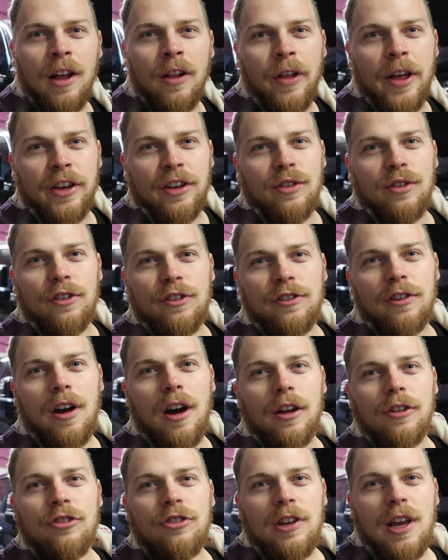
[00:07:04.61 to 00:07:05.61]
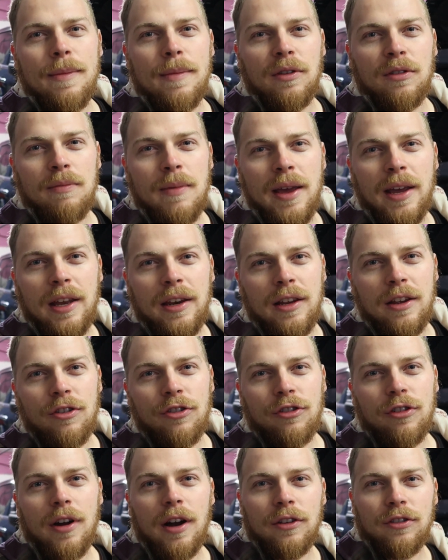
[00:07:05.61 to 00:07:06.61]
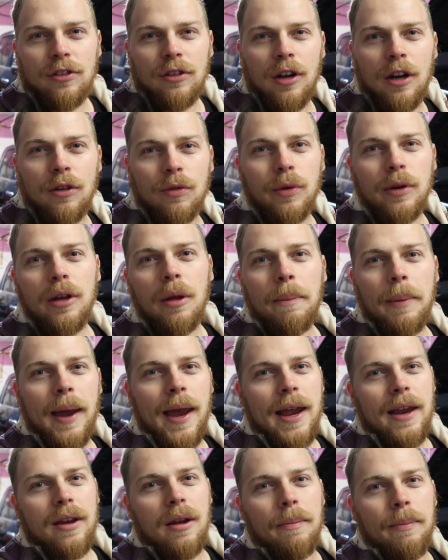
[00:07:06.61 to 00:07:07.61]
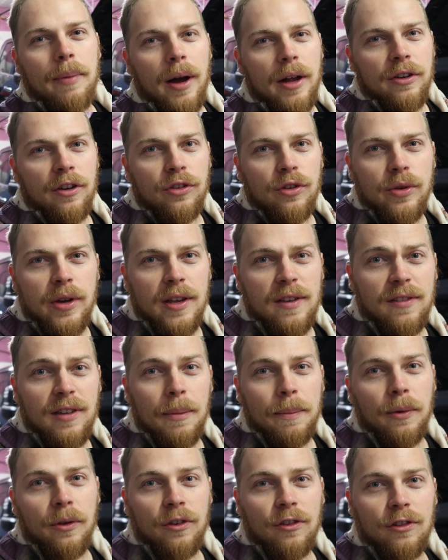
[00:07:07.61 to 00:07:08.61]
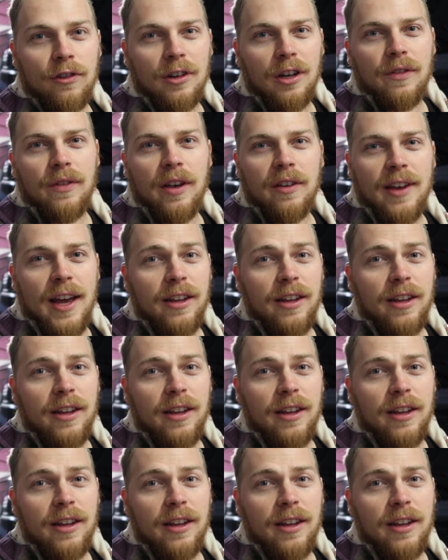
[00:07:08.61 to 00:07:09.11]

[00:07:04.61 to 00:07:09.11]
Like you saw, GM is making these trucks a real pain in the butt to do a simple service.